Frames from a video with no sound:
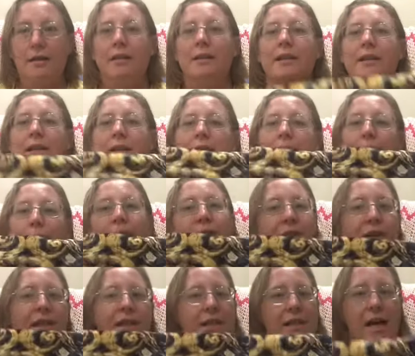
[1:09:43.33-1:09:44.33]
The
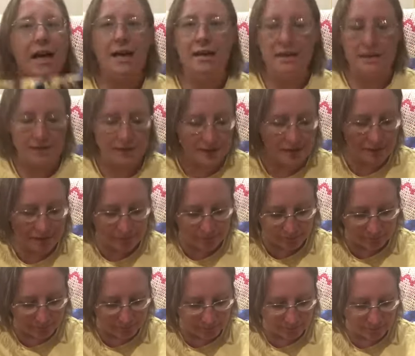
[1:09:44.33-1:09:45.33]
Exploding TARDIS.
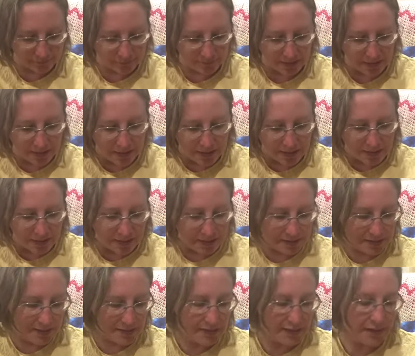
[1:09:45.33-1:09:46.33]
This
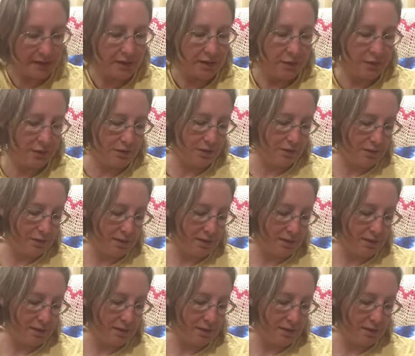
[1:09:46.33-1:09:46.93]
is another Long Dog